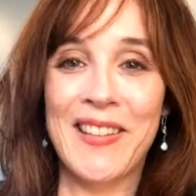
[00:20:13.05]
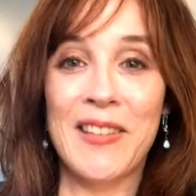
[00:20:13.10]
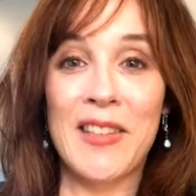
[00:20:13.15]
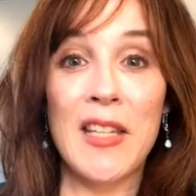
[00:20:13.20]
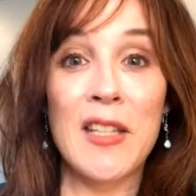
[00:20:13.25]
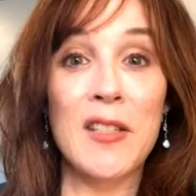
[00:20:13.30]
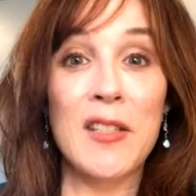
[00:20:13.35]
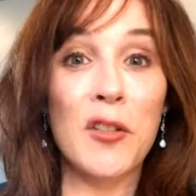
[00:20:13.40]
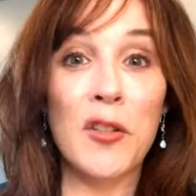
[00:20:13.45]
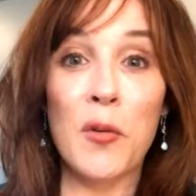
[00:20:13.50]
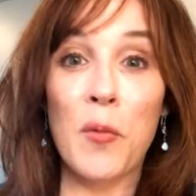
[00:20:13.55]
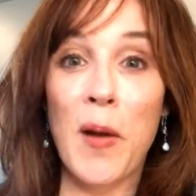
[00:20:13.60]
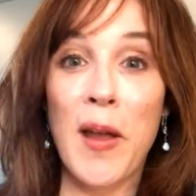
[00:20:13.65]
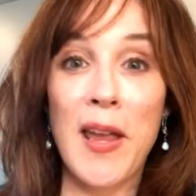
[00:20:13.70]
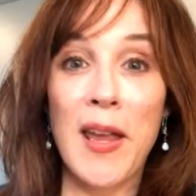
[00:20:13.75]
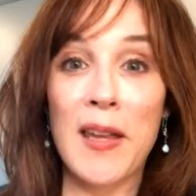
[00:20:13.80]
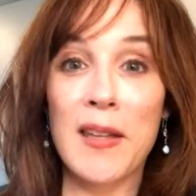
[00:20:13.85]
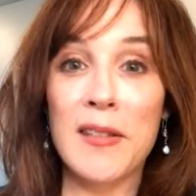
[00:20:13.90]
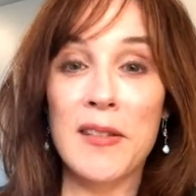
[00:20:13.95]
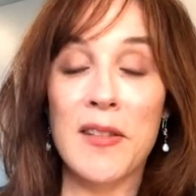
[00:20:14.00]
These are the
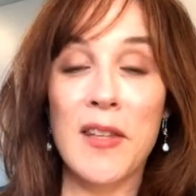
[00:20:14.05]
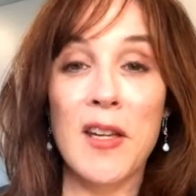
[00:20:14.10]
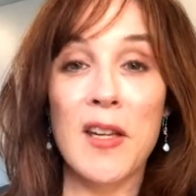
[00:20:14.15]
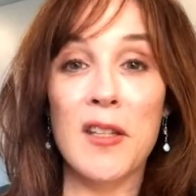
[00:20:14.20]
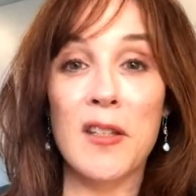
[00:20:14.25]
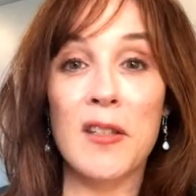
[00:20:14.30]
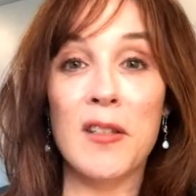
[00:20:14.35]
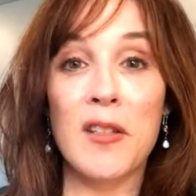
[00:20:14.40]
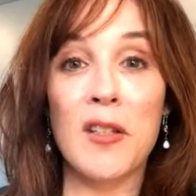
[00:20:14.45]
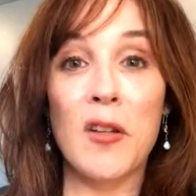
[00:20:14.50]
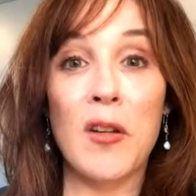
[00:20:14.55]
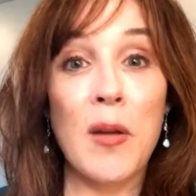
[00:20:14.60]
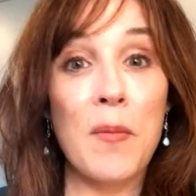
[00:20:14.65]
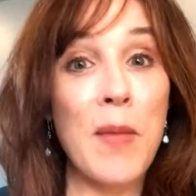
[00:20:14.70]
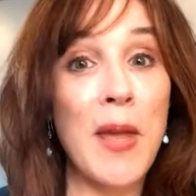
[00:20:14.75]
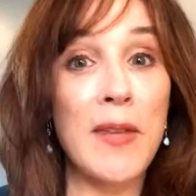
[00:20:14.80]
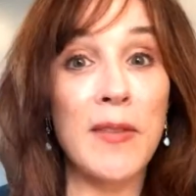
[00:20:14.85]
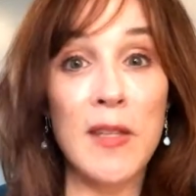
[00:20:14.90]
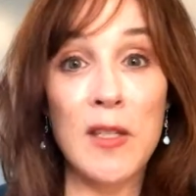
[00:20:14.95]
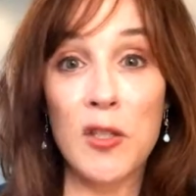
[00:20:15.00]
ways that you can
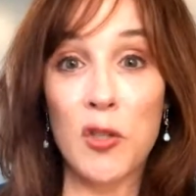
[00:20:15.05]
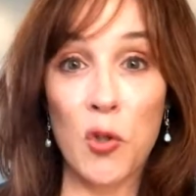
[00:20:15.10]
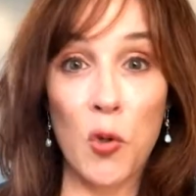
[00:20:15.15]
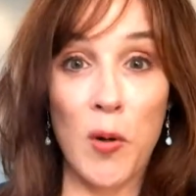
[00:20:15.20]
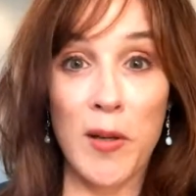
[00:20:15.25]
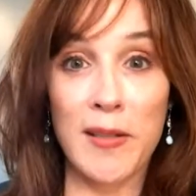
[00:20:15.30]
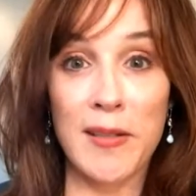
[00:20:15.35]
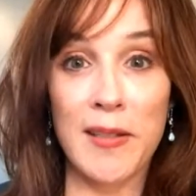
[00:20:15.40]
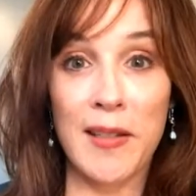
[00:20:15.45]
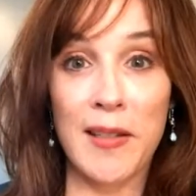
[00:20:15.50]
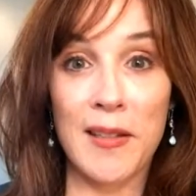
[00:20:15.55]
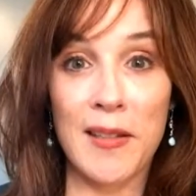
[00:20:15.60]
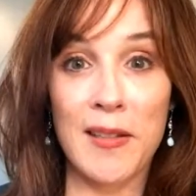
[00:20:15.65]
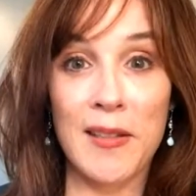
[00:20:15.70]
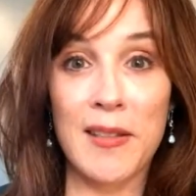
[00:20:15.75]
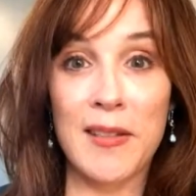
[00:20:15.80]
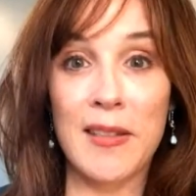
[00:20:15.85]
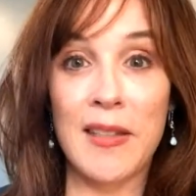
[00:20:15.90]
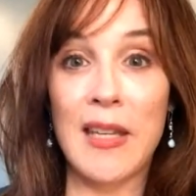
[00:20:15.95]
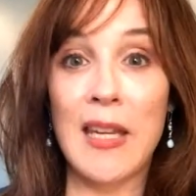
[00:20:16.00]
make these
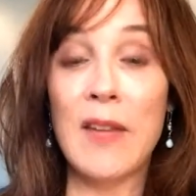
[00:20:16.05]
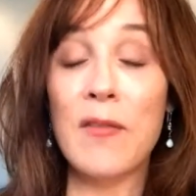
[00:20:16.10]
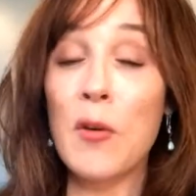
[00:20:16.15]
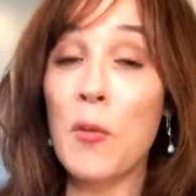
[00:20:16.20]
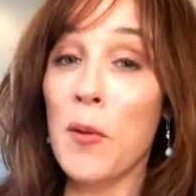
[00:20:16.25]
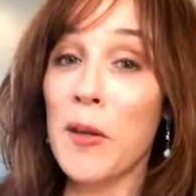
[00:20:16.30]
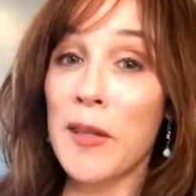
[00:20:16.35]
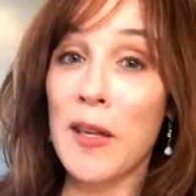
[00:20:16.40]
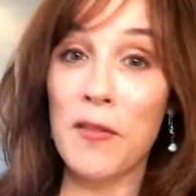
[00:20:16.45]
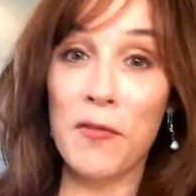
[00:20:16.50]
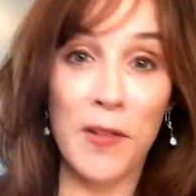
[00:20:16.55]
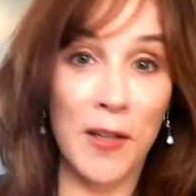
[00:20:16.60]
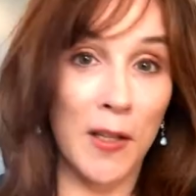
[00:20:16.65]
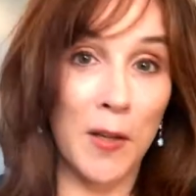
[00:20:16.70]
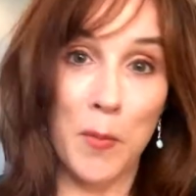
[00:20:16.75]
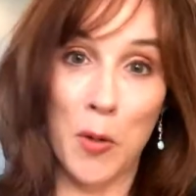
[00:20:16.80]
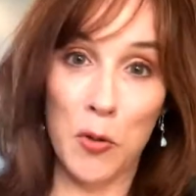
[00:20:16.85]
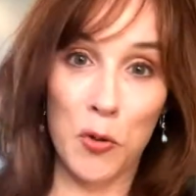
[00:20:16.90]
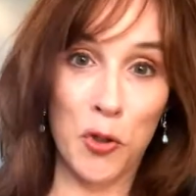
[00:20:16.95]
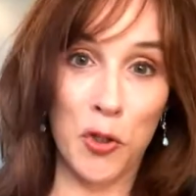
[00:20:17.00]
choices, even when they feel
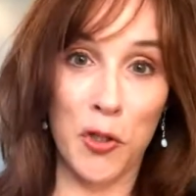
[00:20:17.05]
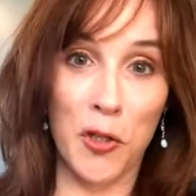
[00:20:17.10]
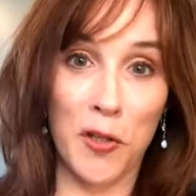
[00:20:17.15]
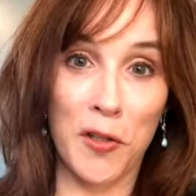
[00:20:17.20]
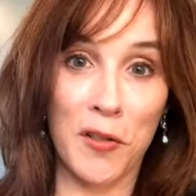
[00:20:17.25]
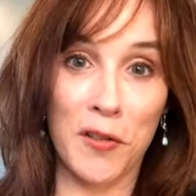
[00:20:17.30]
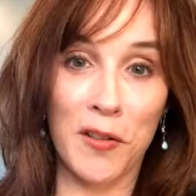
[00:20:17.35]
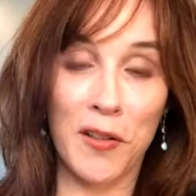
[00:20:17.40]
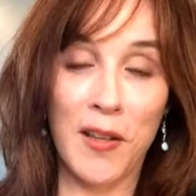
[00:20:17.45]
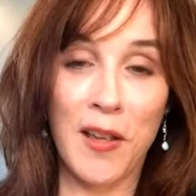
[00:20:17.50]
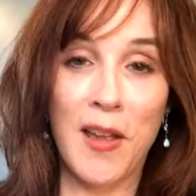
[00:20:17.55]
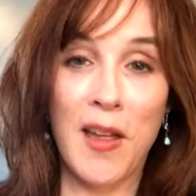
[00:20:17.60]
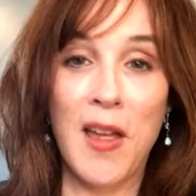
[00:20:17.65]
emotional.